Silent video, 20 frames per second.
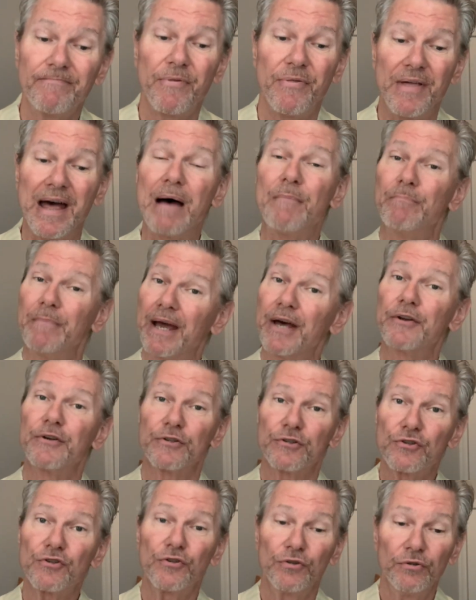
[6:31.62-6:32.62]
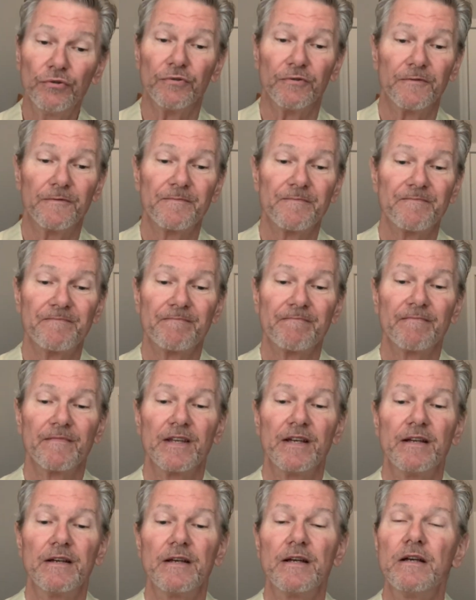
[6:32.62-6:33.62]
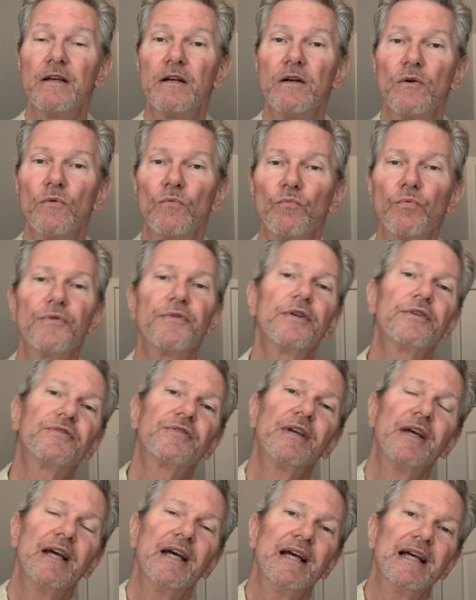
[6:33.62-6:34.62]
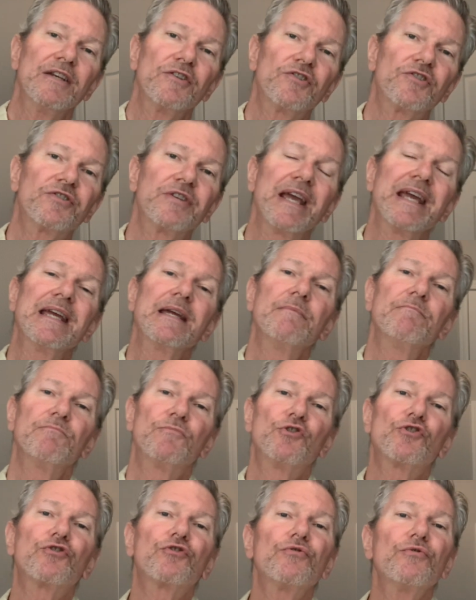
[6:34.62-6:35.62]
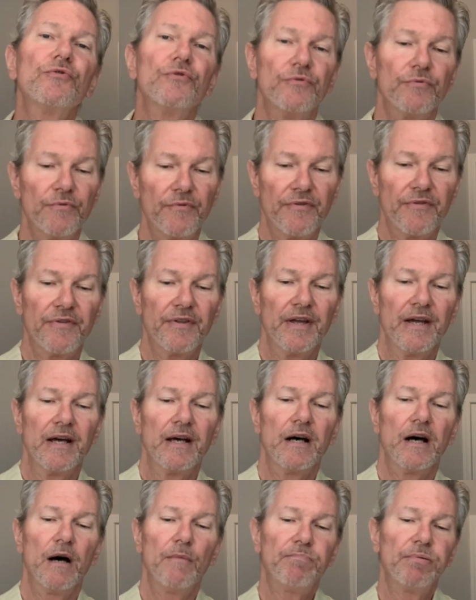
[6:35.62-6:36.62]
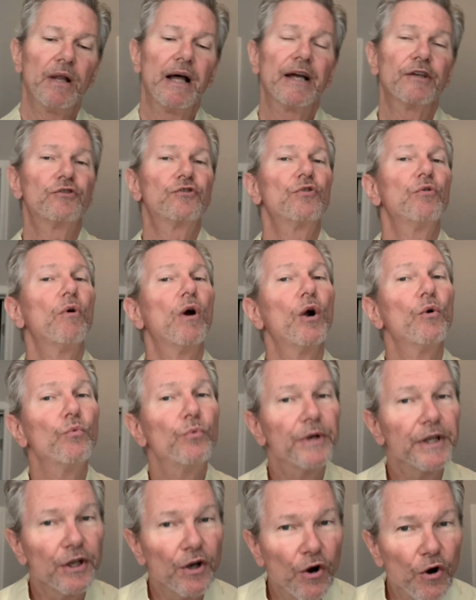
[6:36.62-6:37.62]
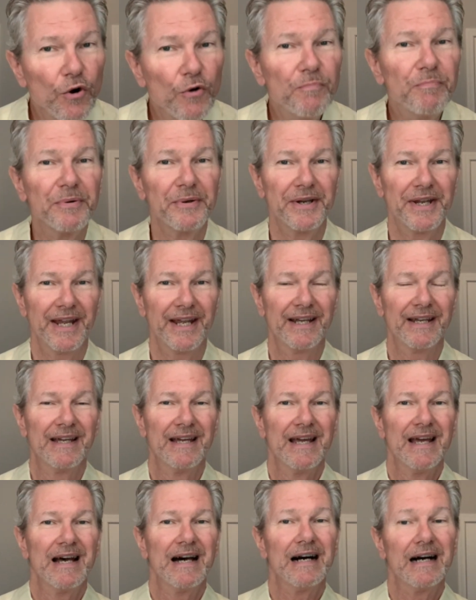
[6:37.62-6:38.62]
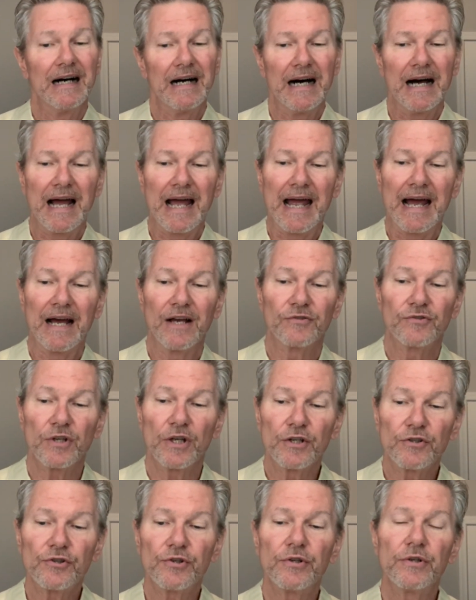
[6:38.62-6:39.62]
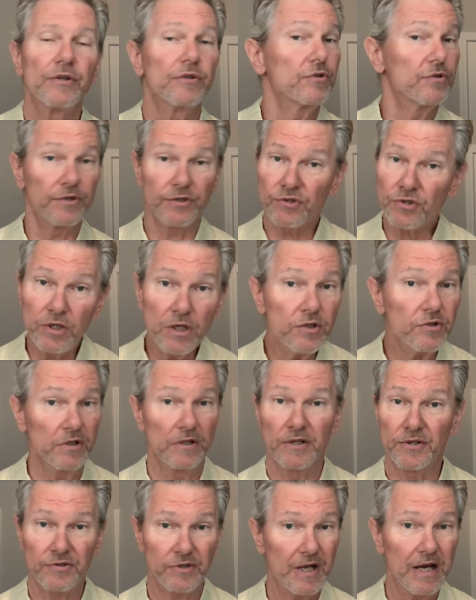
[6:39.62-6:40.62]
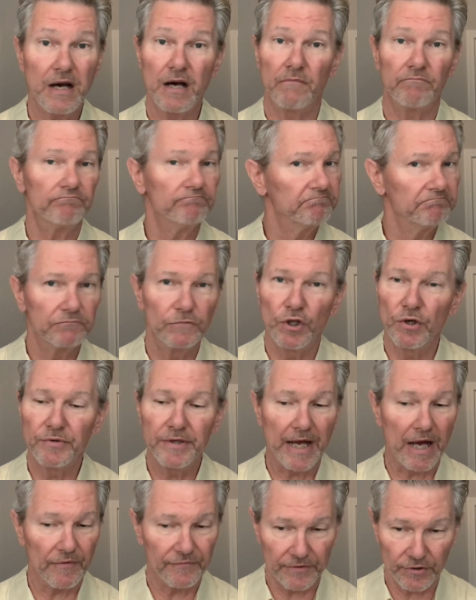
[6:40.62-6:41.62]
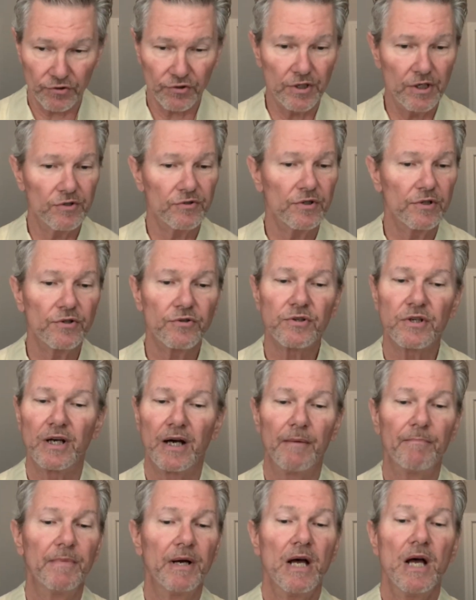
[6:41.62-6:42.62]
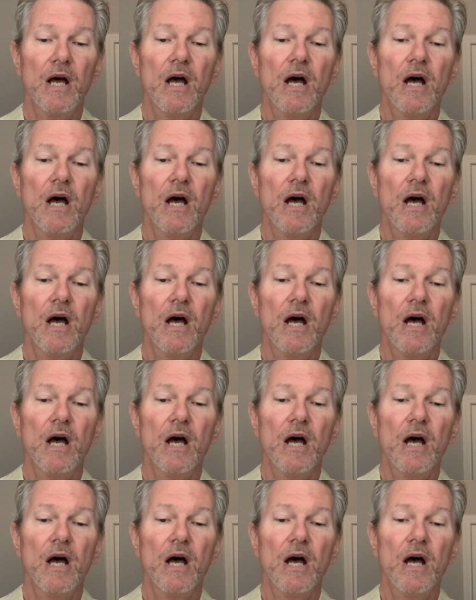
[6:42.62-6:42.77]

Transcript: that matters too. Well, this same truth applies to our reopening as a church. The season has come, no doubt. The season has come.